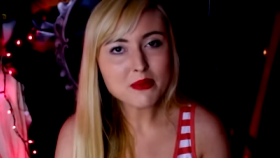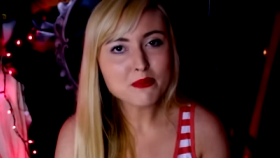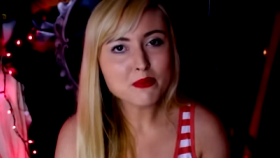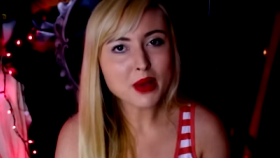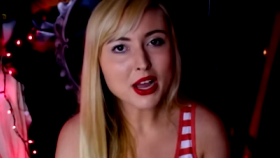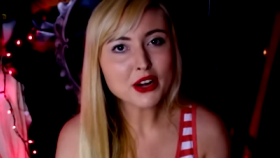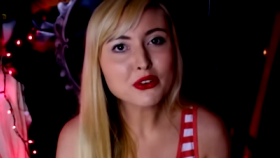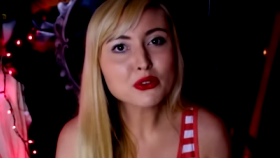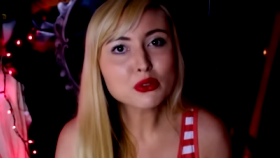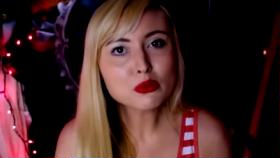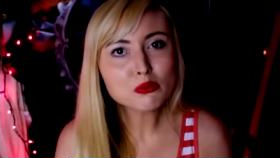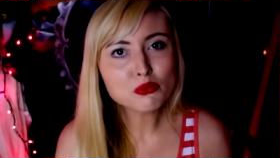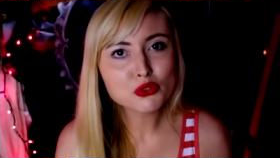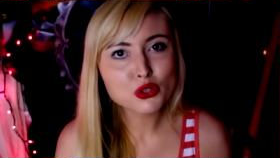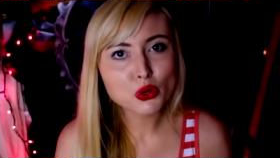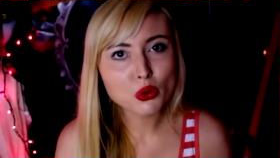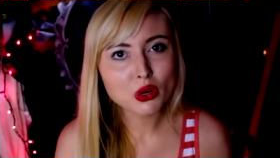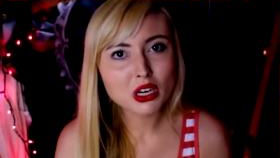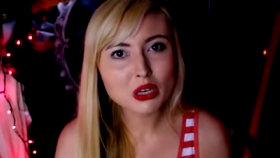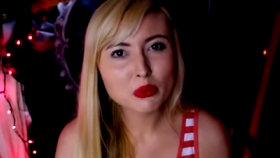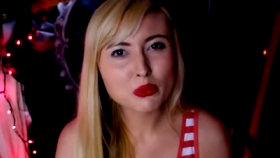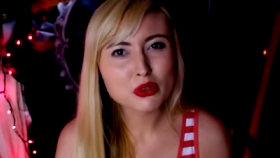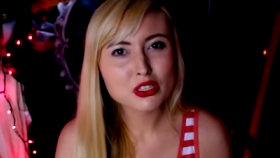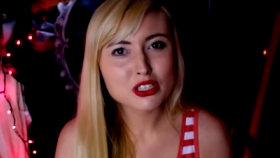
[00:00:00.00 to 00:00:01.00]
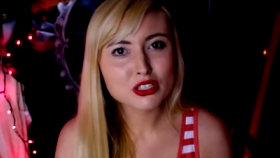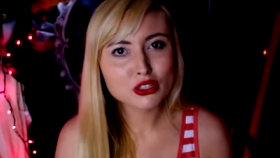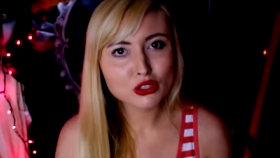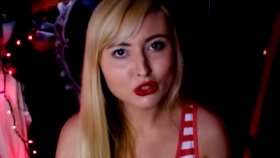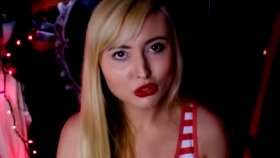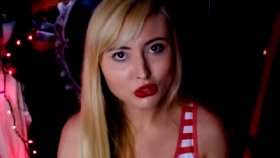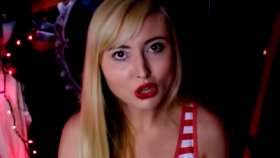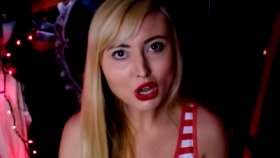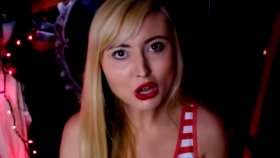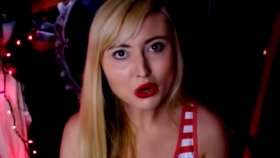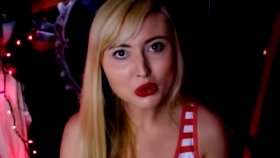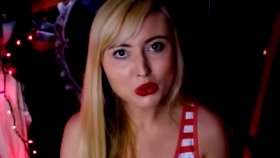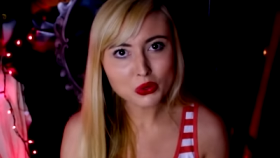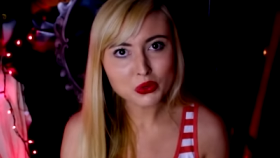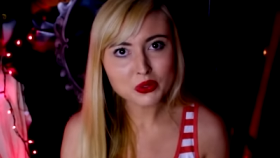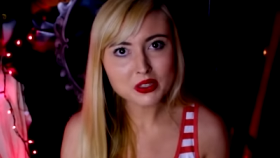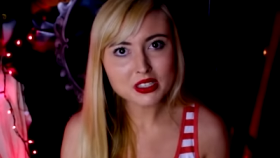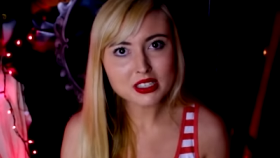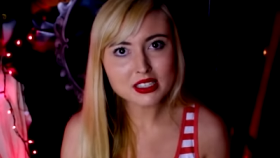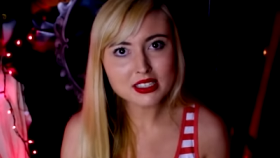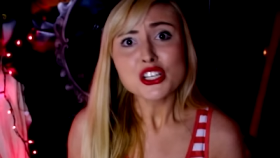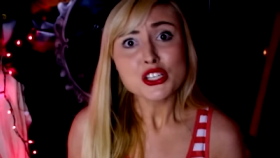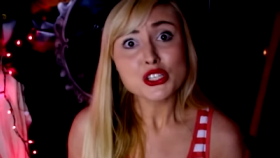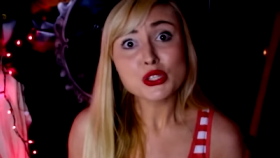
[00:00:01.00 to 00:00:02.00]
bedroom door was
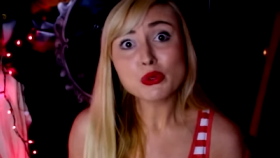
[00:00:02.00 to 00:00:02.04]
closed.